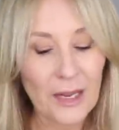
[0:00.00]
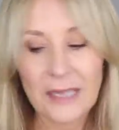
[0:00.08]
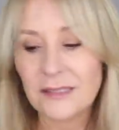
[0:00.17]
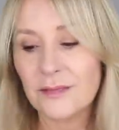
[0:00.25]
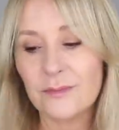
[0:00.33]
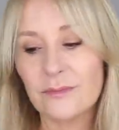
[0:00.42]

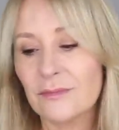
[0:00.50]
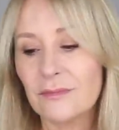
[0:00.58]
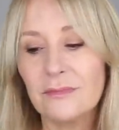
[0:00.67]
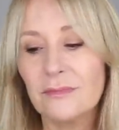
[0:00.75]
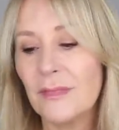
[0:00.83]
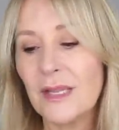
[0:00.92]
It's
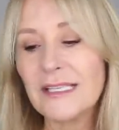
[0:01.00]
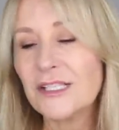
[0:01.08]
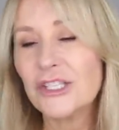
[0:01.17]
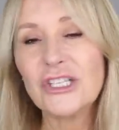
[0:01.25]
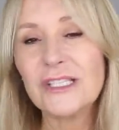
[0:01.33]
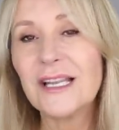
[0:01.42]

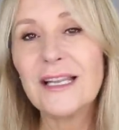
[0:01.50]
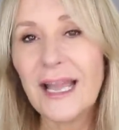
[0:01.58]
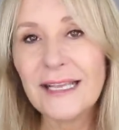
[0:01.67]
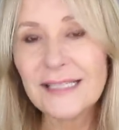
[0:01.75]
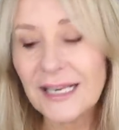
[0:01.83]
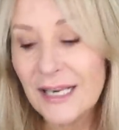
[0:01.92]
it's just a
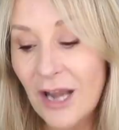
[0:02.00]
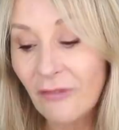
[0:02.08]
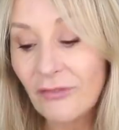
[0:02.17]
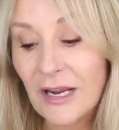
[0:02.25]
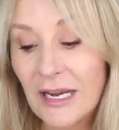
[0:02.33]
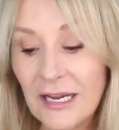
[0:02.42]
it's a
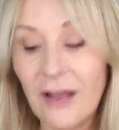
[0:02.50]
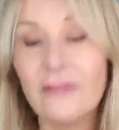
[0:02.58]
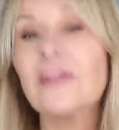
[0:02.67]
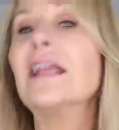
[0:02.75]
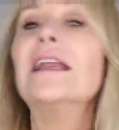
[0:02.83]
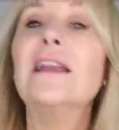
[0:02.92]
lovely
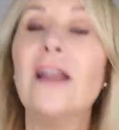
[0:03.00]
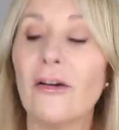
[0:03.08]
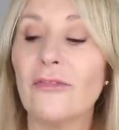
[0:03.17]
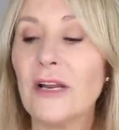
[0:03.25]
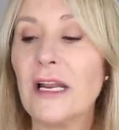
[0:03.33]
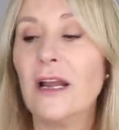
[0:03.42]
lovely
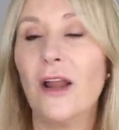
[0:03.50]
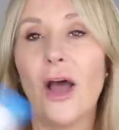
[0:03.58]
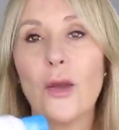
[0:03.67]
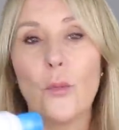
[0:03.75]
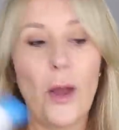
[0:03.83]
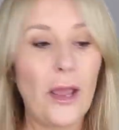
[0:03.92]
lovely
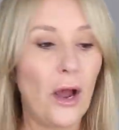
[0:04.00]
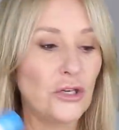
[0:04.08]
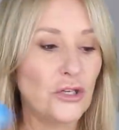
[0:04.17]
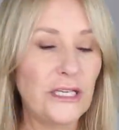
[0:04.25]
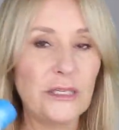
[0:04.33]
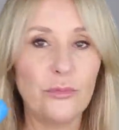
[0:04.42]
lightweight
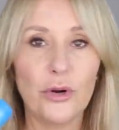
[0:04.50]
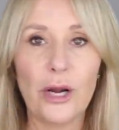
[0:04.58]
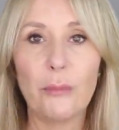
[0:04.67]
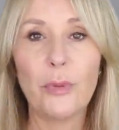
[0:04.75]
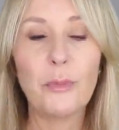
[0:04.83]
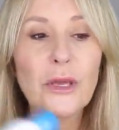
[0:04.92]
hydrating
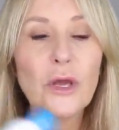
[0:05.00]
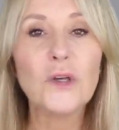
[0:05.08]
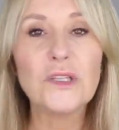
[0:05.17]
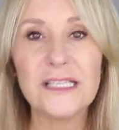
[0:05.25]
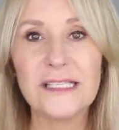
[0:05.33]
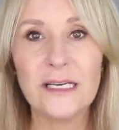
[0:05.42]
product but
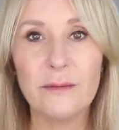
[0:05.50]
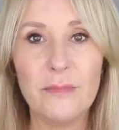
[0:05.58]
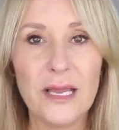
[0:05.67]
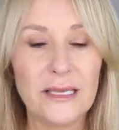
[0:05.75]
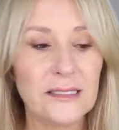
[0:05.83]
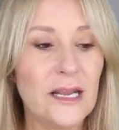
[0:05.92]
because it's in a
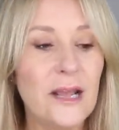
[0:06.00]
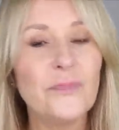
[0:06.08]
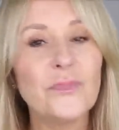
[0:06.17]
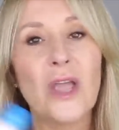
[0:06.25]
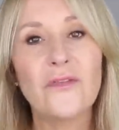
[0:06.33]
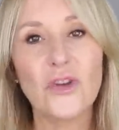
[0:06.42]
mist
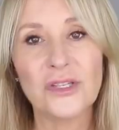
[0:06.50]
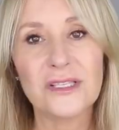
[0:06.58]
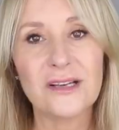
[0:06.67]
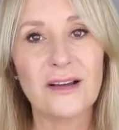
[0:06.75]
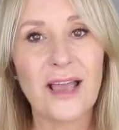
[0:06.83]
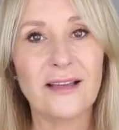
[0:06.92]
if you're
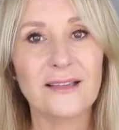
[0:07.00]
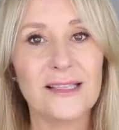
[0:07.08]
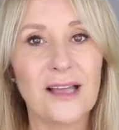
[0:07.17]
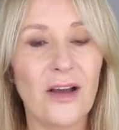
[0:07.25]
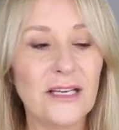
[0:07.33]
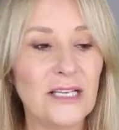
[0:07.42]
stuck
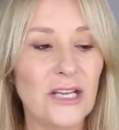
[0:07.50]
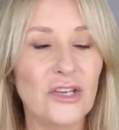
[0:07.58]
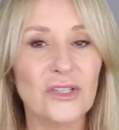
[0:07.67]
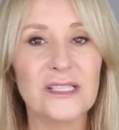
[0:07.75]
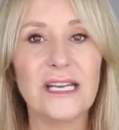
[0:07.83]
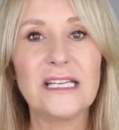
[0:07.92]
outside and
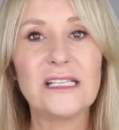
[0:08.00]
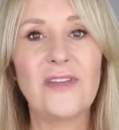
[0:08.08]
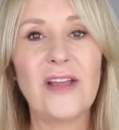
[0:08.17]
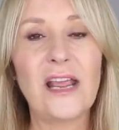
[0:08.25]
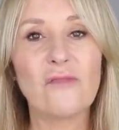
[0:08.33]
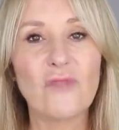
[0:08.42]
your skin is
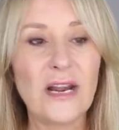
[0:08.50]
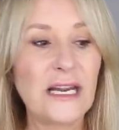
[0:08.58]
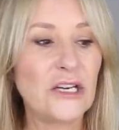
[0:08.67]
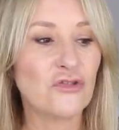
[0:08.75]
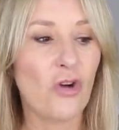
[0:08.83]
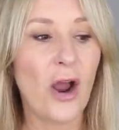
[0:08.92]
feeling
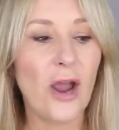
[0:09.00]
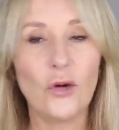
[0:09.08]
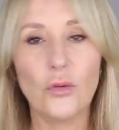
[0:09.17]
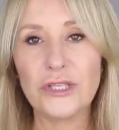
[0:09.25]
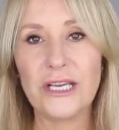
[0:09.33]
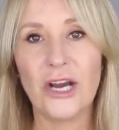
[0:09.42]
really dry
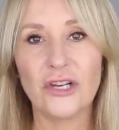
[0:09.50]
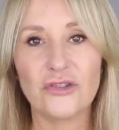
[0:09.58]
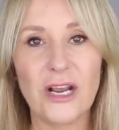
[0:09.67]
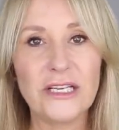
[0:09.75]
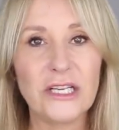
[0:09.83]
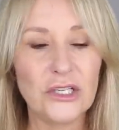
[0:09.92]
or
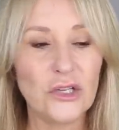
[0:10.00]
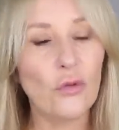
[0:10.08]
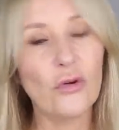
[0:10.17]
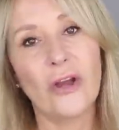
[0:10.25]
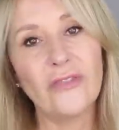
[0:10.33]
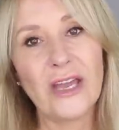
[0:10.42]
dehydrated
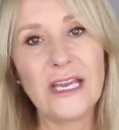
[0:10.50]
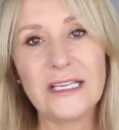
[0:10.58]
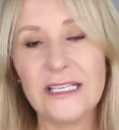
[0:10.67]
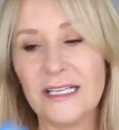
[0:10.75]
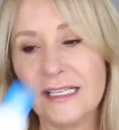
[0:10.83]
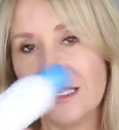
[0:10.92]
or
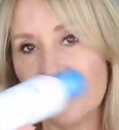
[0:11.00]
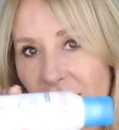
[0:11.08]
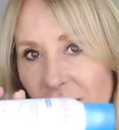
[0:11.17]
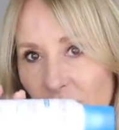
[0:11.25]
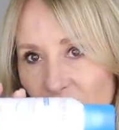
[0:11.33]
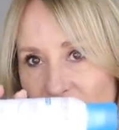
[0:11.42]
overheated it's a
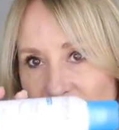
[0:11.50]
nice one